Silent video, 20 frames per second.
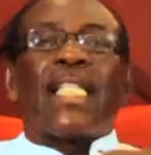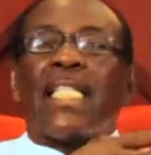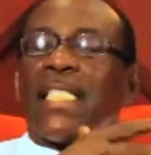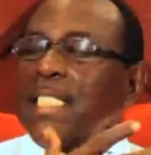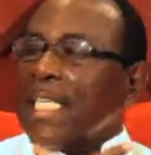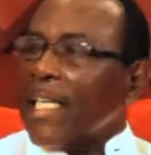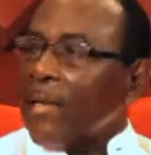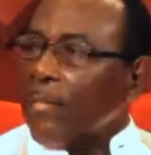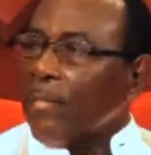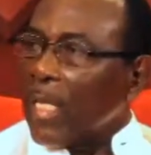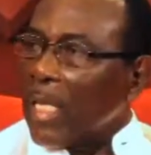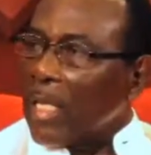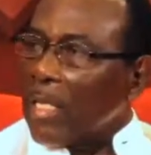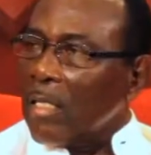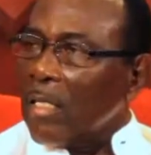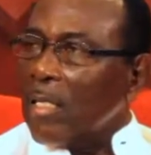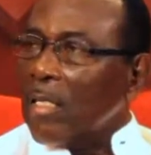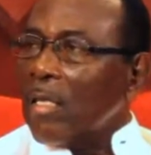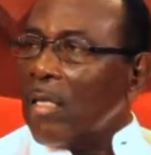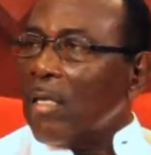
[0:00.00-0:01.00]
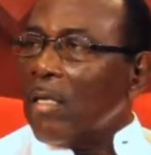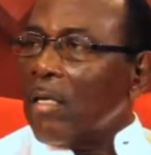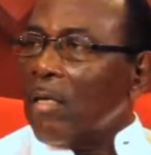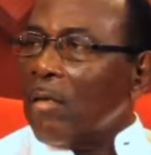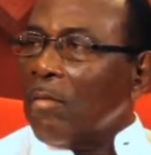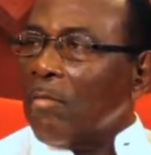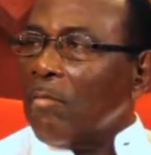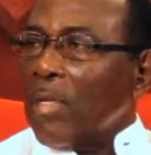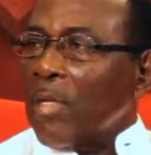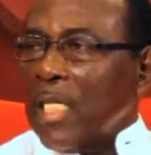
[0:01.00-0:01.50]
the same thing.
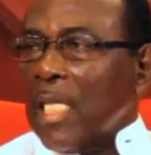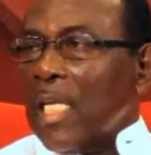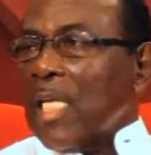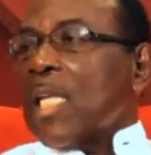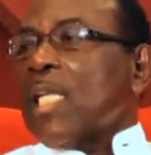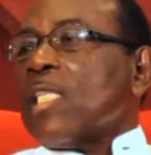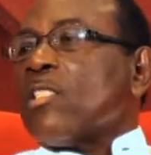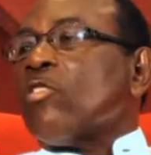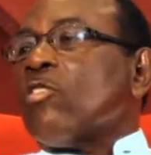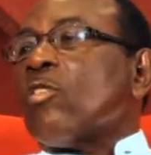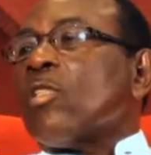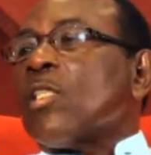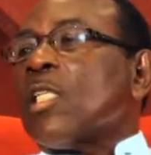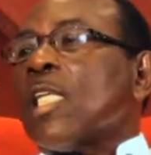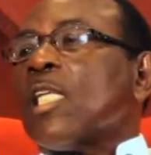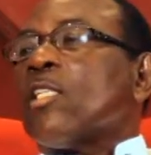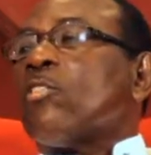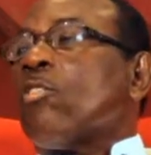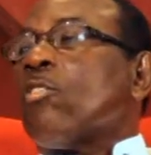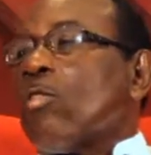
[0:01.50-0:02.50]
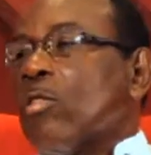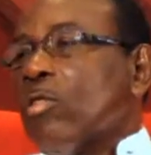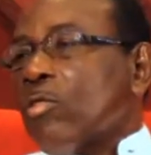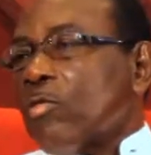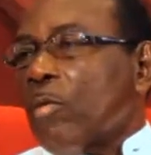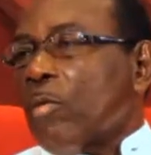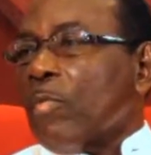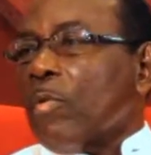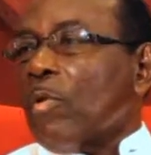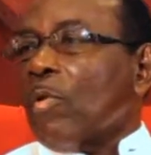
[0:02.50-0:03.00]
But then let, let Donald
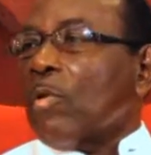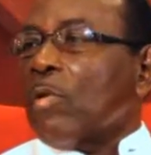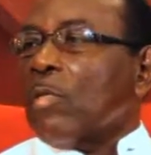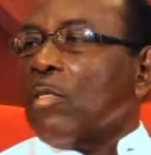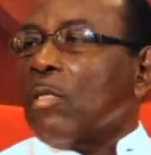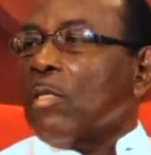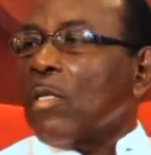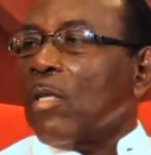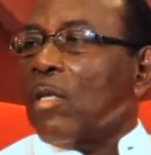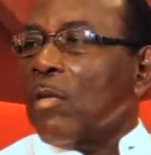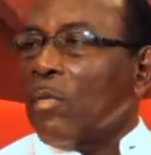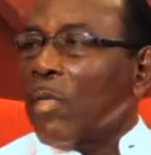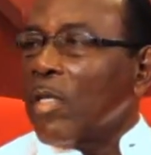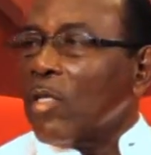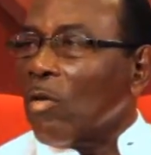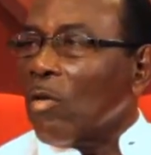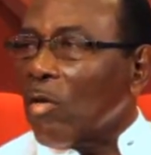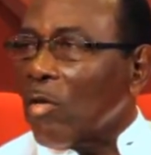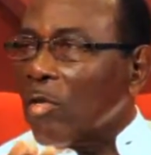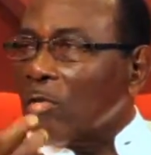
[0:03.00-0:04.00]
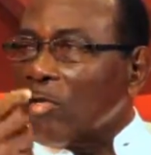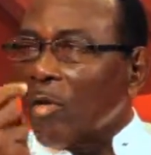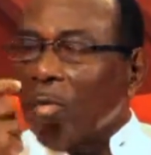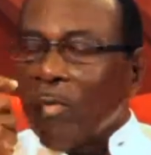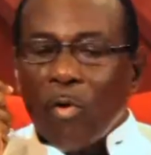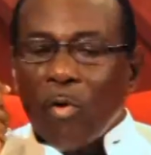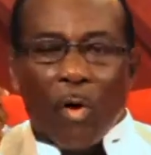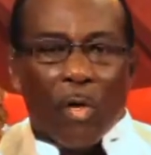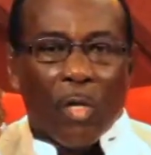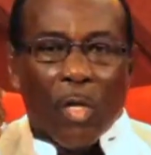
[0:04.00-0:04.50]
Trump call. Then Donald Trump
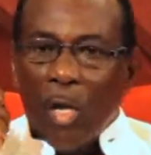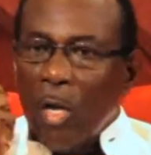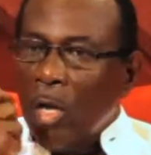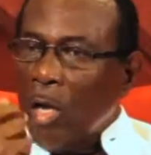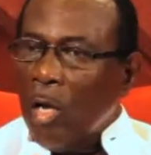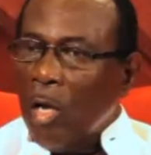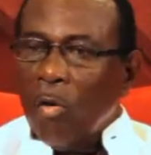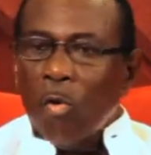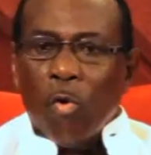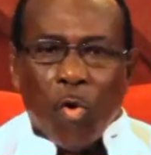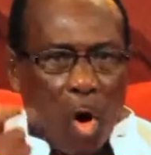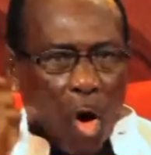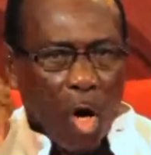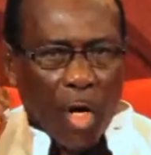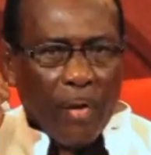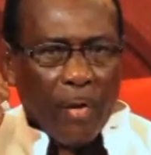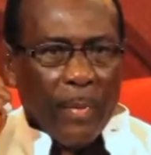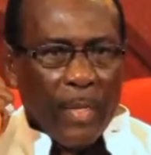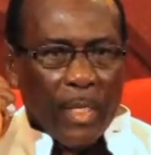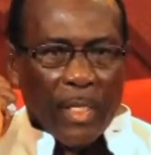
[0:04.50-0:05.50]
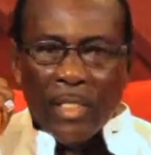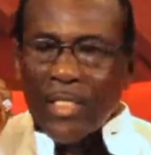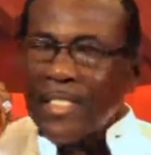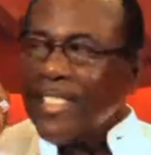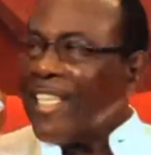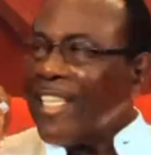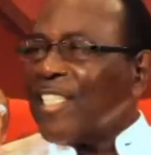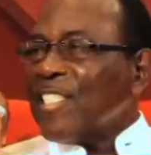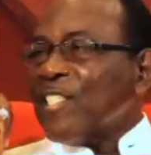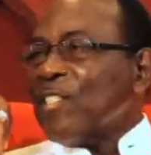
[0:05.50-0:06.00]
call, who calling me?
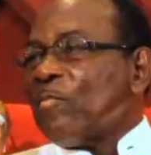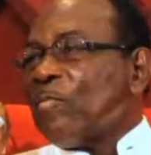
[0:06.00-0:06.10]
Say, this is